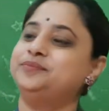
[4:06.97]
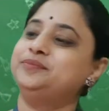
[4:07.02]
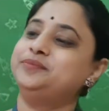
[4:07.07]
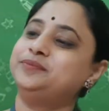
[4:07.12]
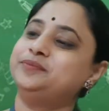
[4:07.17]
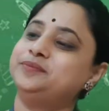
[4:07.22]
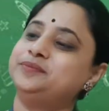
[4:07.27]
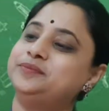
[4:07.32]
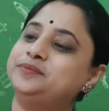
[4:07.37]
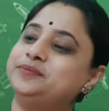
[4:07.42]

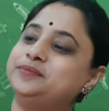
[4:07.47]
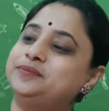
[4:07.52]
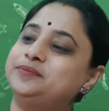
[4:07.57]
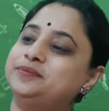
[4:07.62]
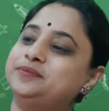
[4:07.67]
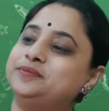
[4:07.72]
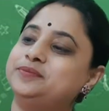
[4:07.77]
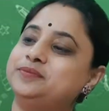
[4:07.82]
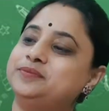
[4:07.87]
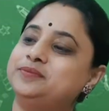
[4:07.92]

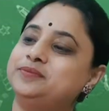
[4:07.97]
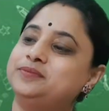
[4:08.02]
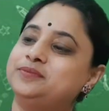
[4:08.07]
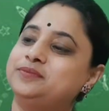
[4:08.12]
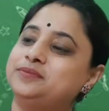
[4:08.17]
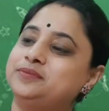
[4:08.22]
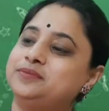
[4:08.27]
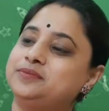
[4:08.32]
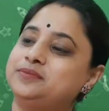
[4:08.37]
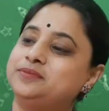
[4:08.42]

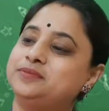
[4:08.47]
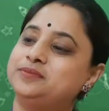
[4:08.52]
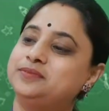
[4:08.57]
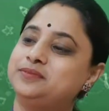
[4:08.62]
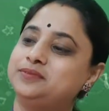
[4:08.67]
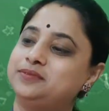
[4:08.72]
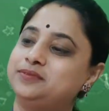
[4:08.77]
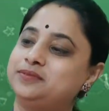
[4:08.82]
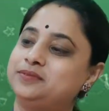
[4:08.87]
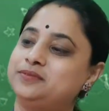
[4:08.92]

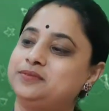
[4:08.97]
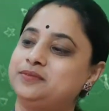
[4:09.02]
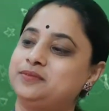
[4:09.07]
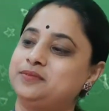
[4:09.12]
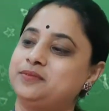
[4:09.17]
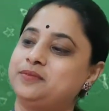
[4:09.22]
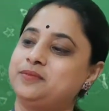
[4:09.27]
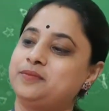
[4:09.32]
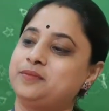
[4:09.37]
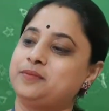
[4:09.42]

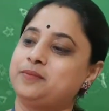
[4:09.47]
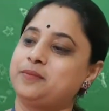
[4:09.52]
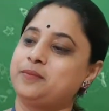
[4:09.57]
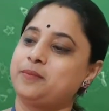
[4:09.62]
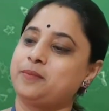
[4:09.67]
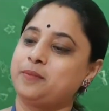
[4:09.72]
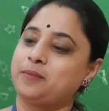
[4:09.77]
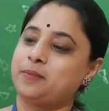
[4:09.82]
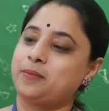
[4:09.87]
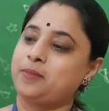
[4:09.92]

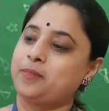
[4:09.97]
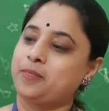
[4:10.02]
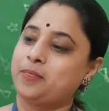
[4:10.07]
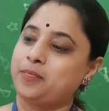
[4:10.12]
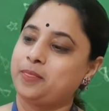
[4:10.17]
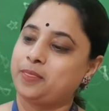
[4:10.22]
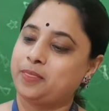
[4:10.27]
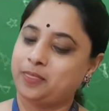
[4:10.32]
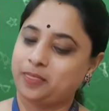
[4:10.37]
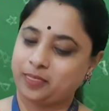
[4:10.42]

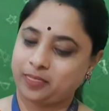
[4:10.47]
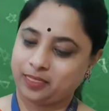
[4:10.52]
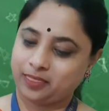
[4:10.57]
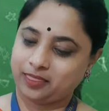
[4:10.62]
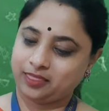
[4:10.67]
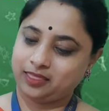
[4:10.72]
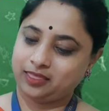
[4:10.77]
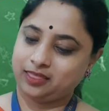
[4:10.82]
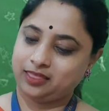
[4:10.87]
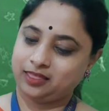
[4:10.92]

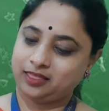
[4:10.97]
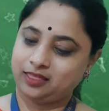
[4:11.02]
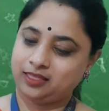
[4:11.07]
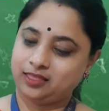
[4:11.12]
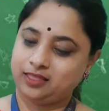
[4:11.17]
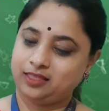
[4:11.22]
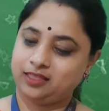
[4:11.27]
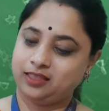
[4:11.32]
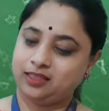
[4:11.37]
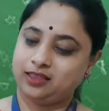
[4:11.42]

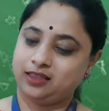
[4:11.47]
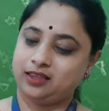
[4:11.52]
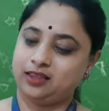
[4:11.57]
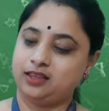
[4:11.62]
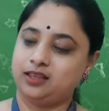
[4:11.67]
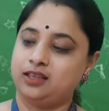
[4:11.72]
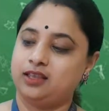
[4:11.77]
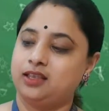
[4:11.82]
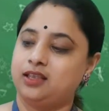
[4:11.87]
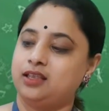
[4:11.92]

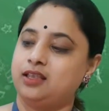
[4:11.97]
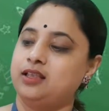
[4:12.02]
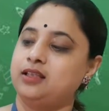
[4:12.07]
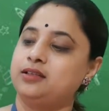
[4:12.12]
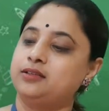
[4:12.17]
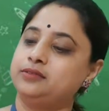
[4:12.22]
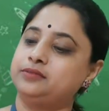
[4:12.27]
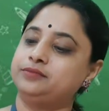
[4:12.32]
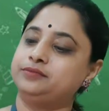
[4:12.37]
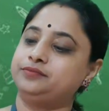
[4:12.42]

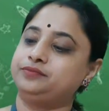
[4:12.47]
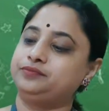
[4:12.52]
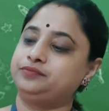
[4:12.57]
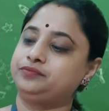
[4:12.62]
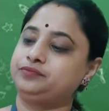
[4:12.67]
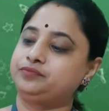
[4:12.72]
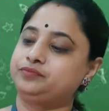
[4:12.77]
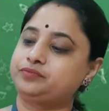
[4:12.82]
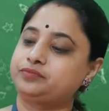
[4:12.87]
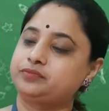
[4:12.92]

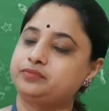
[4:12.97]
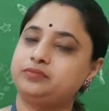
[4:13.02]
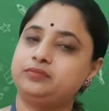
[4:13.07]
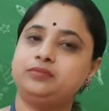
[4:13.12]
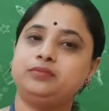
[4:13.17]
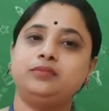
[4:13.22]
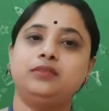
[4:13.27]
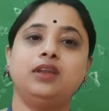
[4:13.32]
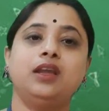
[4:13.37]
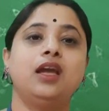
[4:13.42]

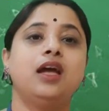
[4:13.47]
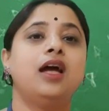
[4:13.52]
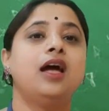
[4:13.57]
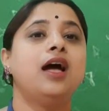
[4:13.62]
[no speech]